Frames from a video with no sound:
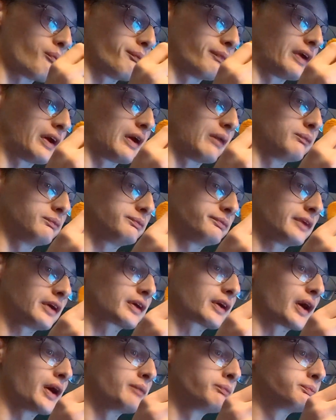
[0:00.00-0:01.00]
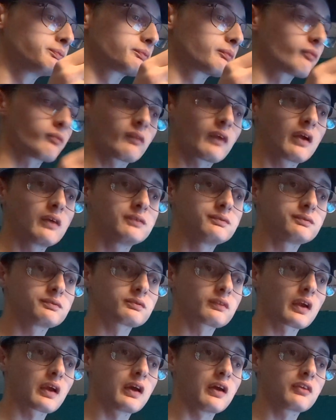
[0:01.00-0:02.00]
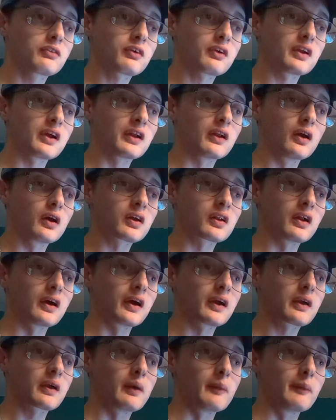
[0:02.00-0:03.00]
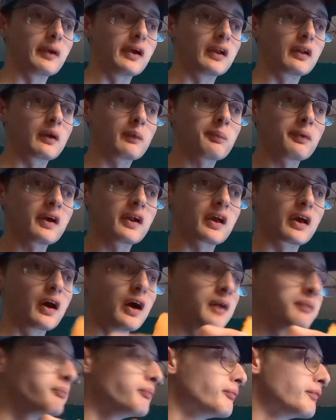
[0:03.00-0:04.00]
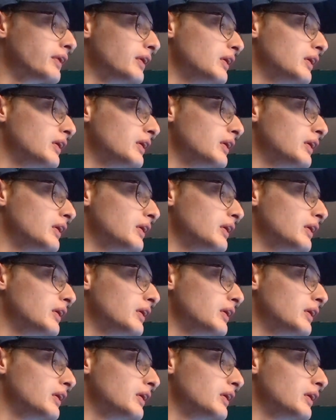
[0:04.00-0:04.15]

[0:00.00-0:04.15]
But they're good. Here's what they look like. I mean, they're pretty good.